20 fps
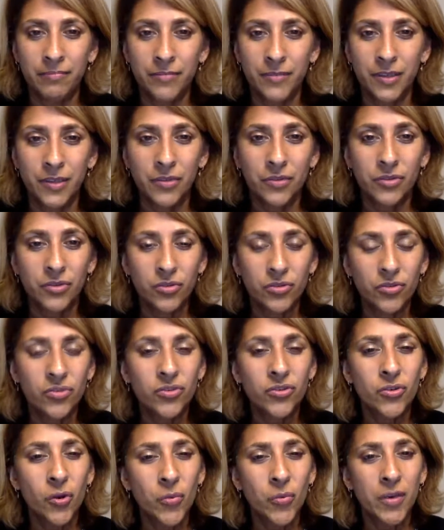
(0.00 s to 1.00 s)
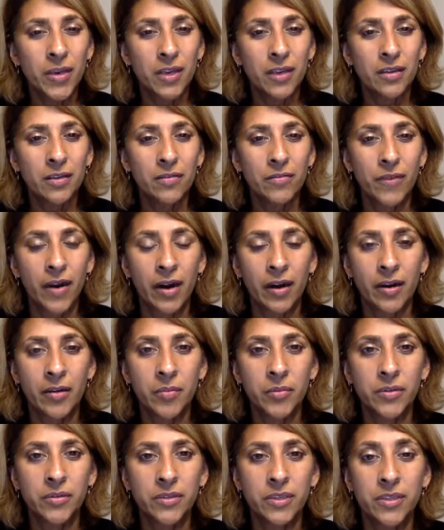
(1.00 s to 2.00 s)
So there's so many other
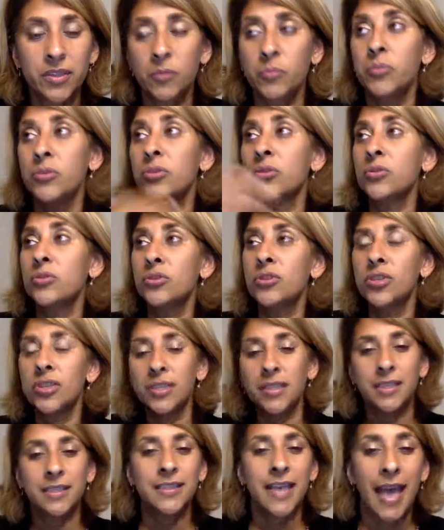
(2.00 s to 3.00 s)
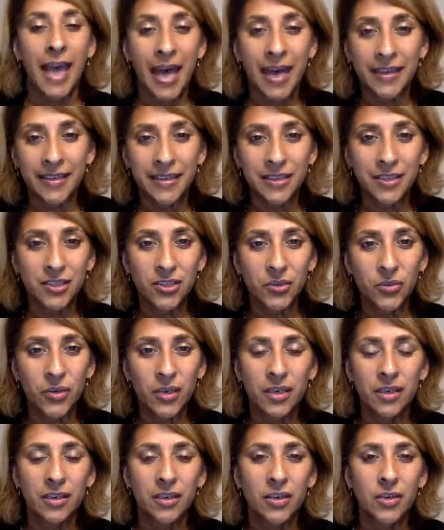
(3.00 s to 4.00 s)
variables. Is it pollution that's adding to
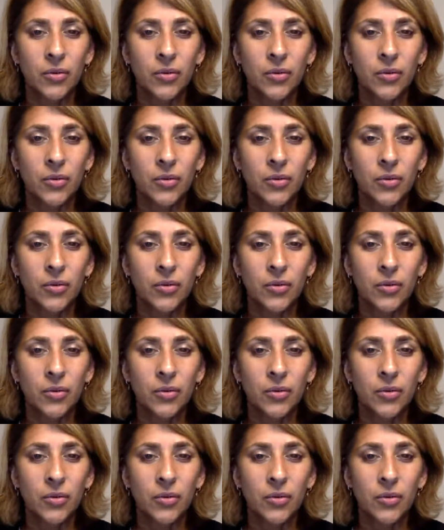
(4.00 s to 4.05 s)
it?